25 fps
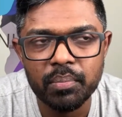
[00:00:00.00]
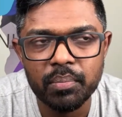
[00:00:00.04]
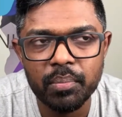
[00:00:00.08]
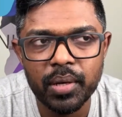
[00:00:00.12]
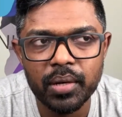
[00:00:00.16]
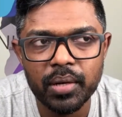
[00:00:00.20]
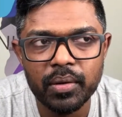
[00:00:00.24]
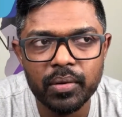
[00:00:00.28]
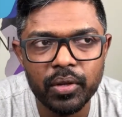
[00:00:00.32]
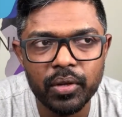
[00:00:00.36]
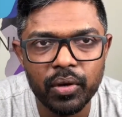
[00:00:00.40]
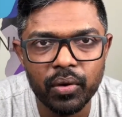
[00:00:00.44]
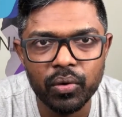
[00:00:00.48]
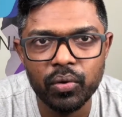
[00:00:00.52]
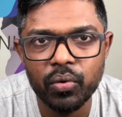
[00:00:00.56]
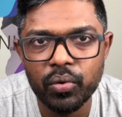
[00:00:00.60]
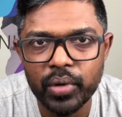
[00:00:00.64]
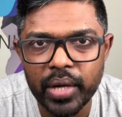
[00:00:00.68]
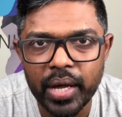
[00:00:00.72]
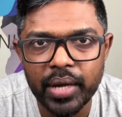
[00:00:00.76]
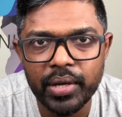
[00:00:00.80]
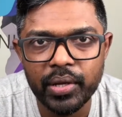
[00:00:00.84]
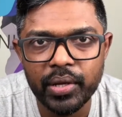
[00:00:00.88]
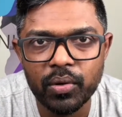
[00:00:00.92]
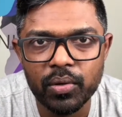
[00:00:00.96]
but
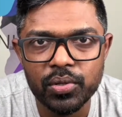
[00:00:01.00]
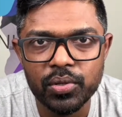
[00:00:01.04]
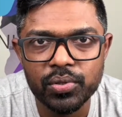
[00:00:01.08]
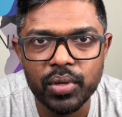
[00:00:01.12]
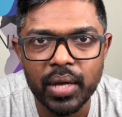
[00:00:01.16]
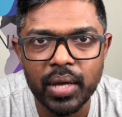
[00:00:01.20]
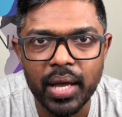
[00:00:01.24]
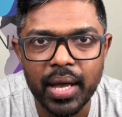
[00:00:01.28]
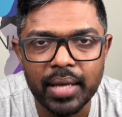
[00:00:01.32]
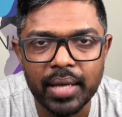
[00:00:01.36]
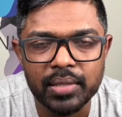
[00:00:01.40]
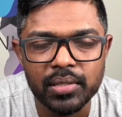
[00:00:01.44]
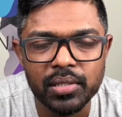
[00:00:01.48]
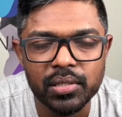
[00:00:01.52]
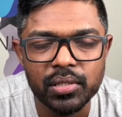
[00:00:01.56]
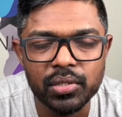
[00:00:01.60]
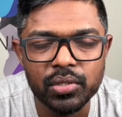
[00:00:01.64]
GoDaddy also has it.